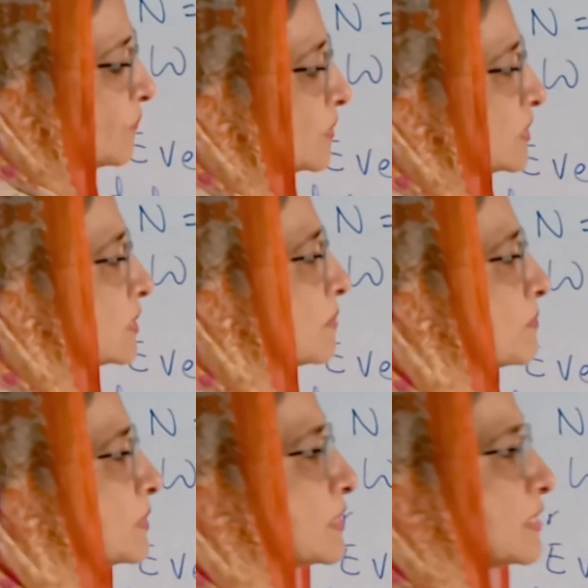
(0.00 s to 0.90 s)
first
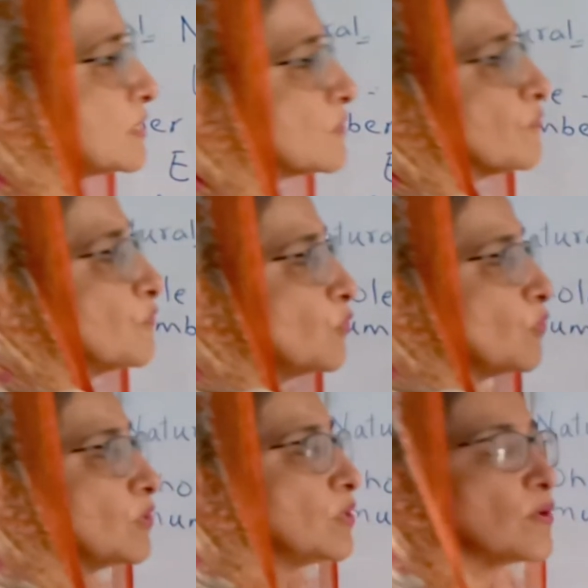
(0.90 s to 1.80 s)
number is
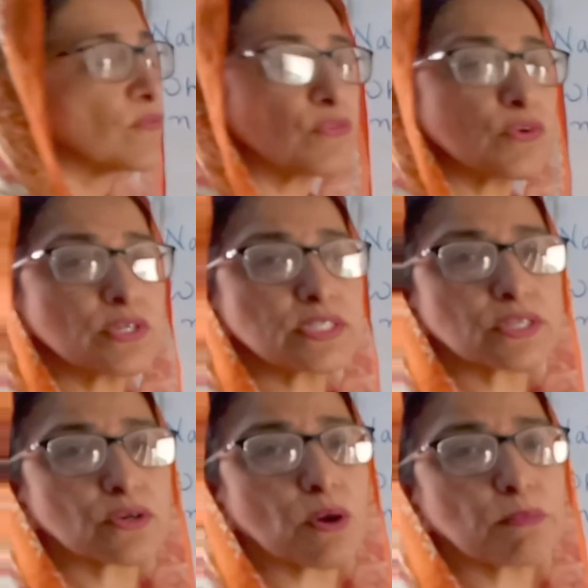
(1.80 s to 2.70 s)
4. 4 is
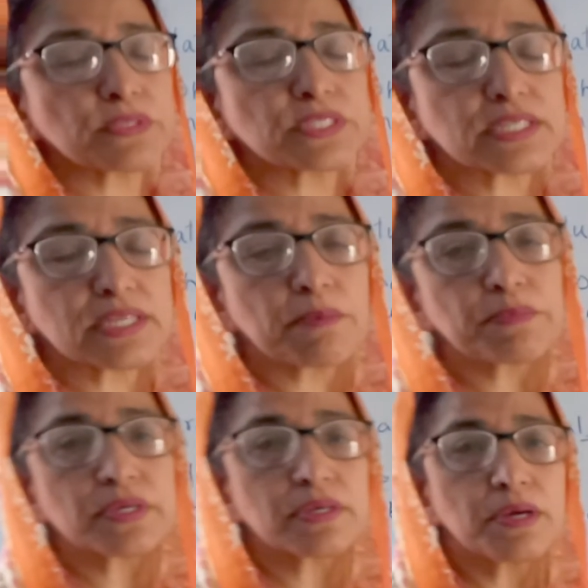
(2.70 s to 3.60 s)
a composite
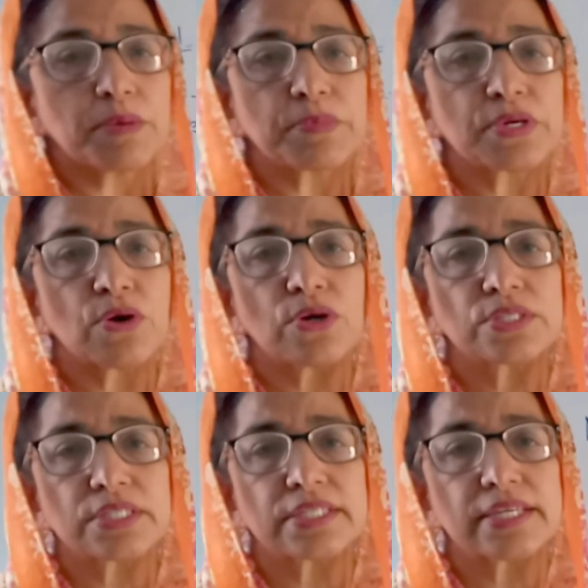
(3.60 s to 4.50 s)
number
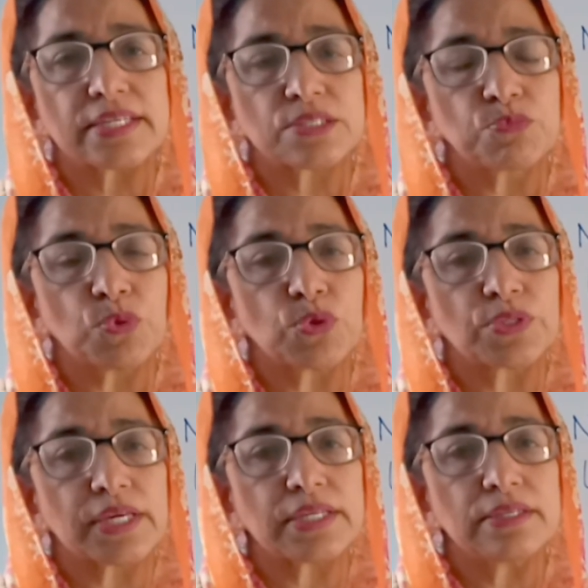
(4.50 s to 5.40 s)
because it has more
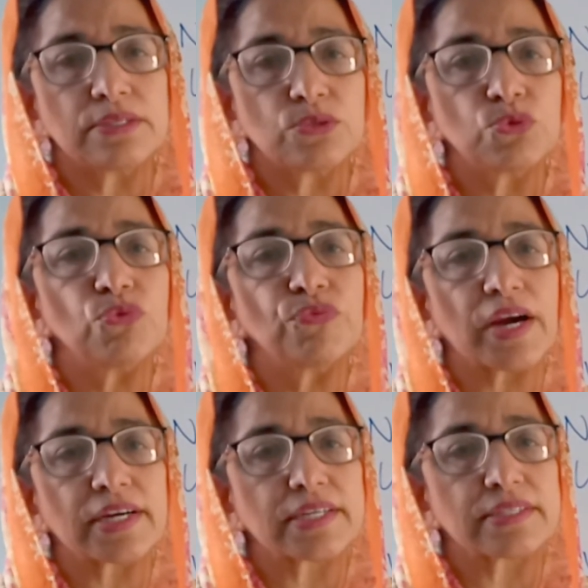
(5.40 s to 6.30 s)
than 2
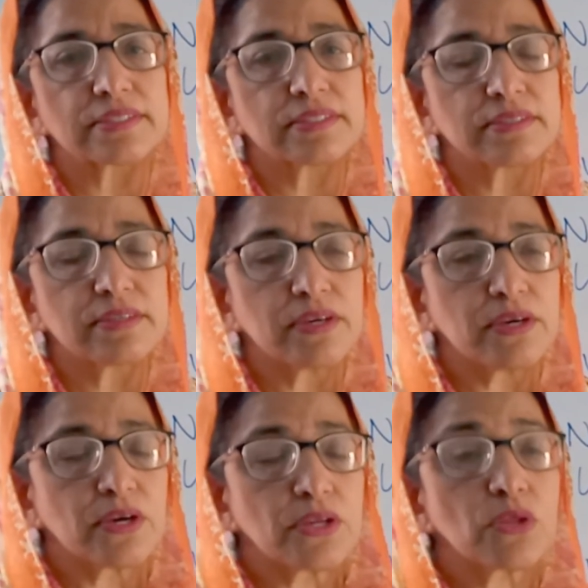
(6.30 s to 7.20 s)
factors.
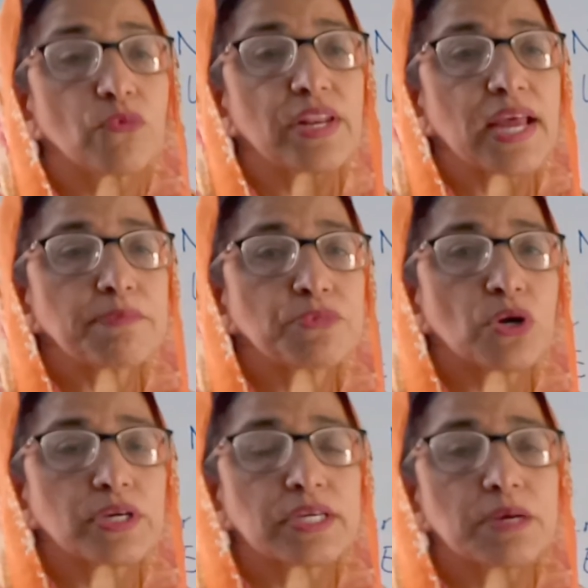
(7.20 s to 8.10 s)
Now when I am
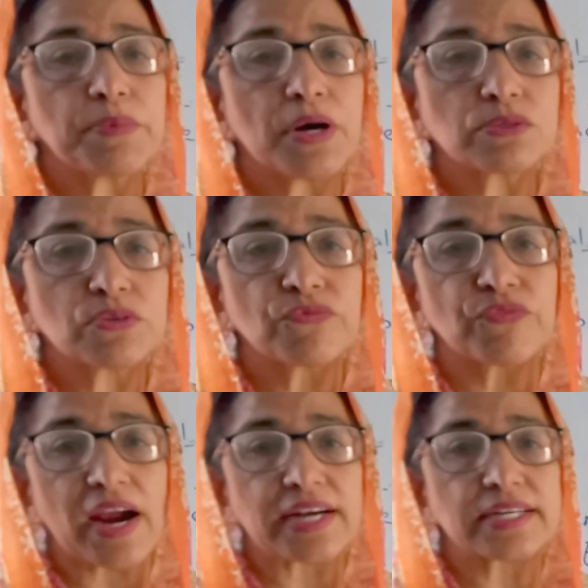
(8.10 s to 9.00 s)
talking about
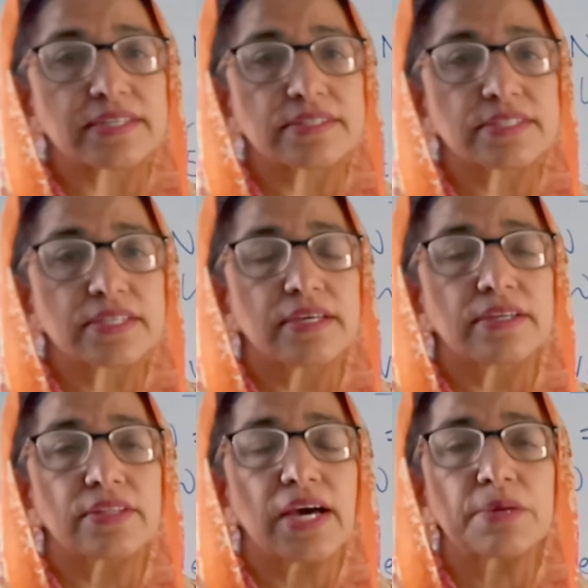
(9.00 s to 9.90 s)
factors,
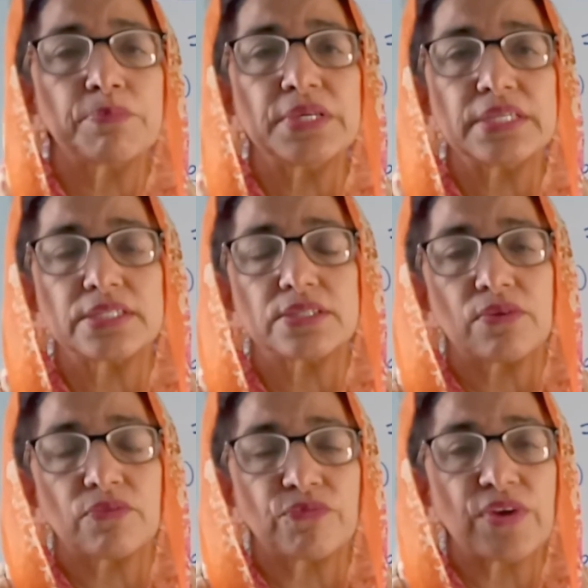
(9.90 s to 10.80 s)
that means
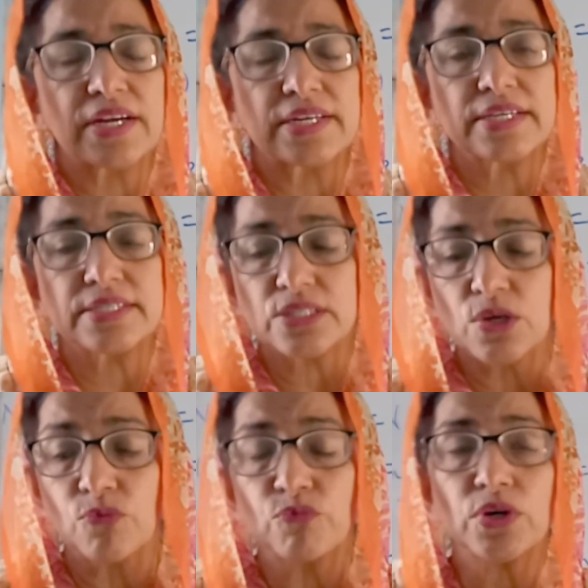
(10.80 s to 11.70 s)
factors,
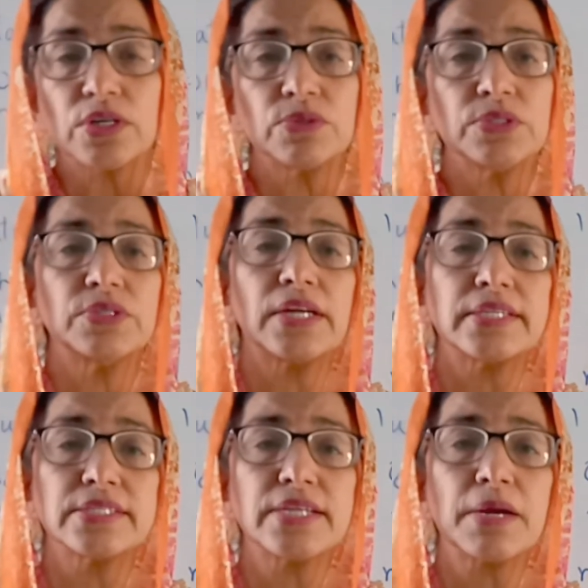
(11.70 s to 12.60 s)
what do you
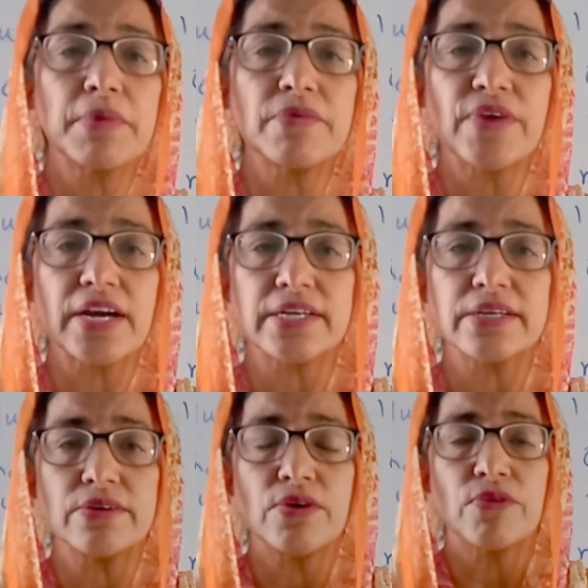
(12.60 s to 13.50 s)
understand by
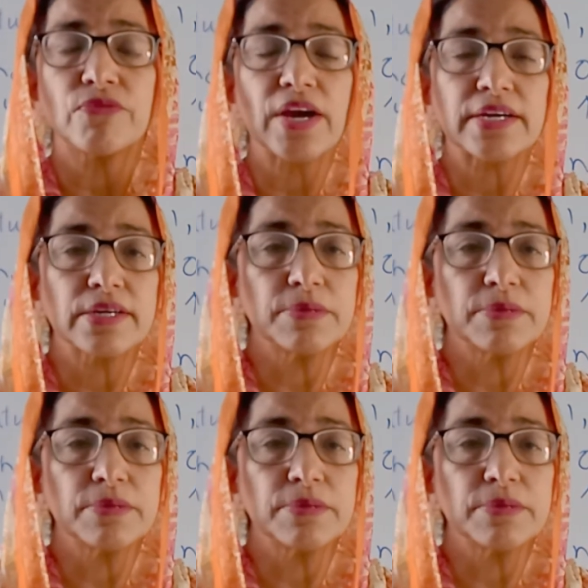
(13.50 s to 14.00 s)
factor? Factor